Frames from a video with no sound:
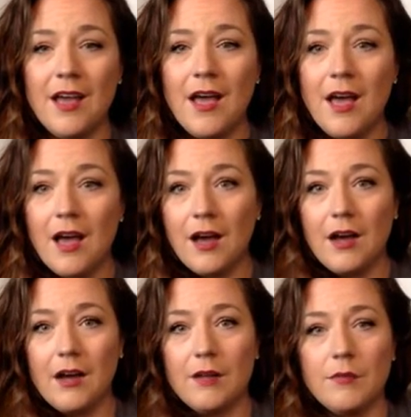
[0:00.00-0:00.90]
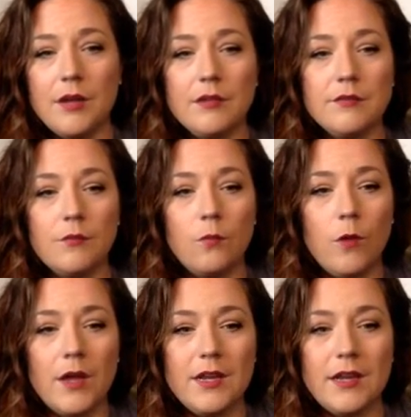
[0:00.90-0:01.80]
Um, what
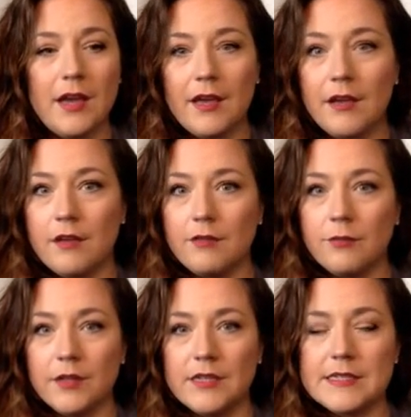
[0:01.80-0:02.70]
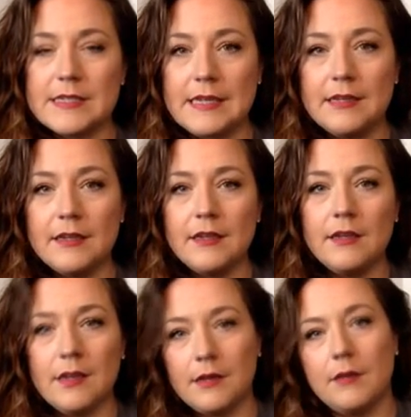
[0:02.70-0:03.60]
I have really seen
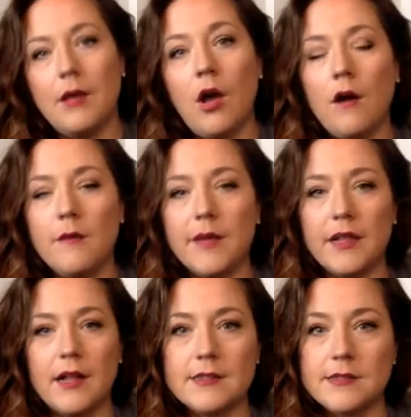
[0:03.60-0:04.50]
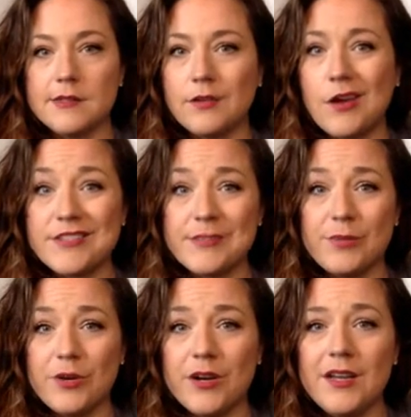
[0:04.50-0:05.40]
in all my classes across the board
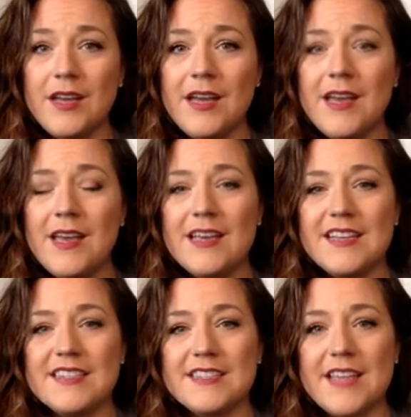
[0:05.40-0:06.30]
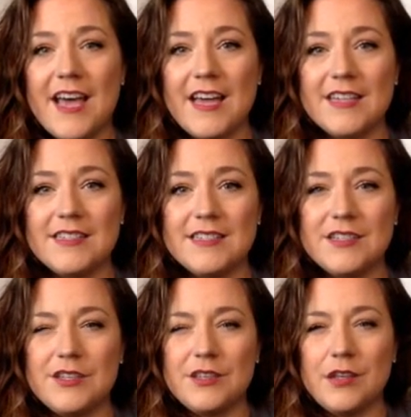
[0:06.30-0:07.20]
is that
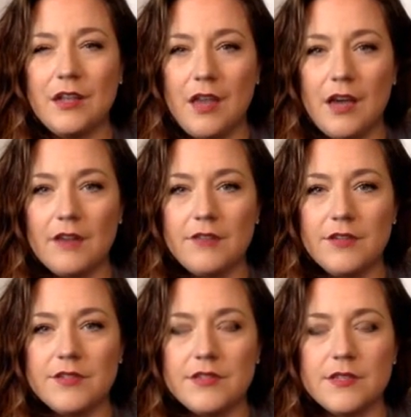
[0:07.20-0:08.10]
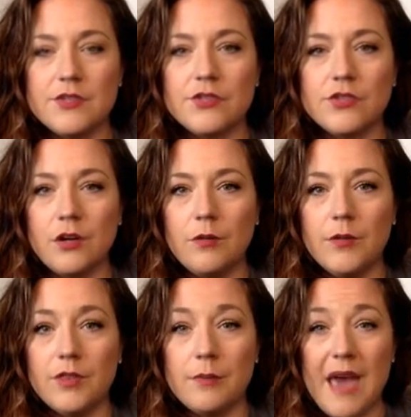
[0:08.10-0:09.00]
a lot of you still struggle with the
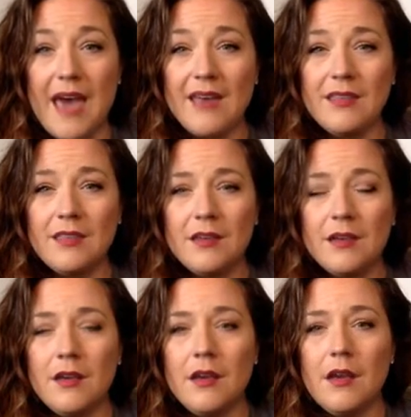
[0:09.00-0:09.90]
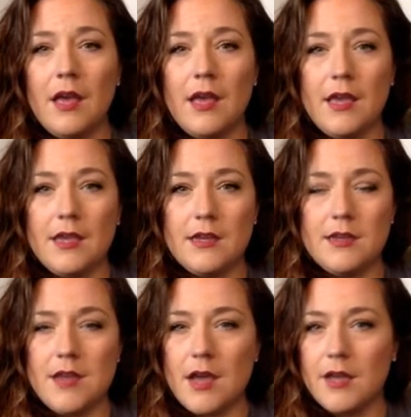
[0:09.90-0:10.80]
math and
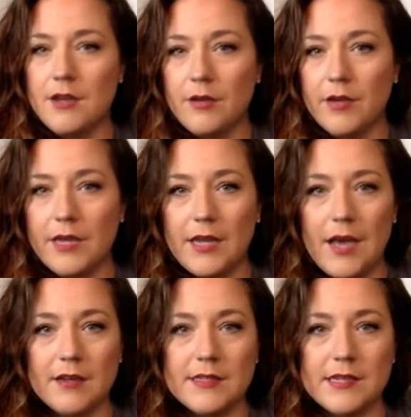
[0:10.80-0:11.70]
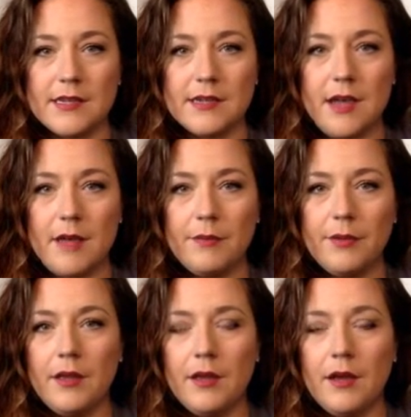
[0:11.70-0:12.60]
not knowing how to set it up.
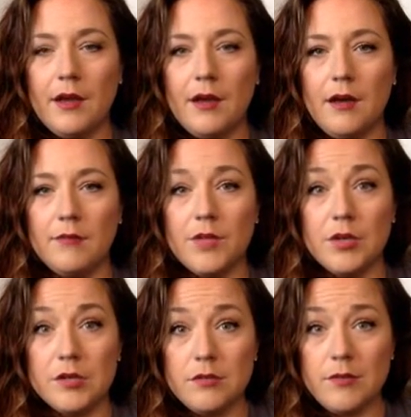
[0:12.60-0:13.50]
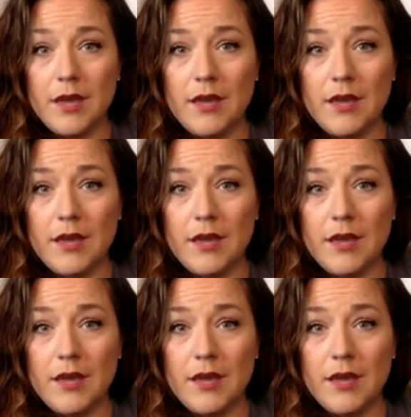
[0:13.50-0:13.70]
You can do math,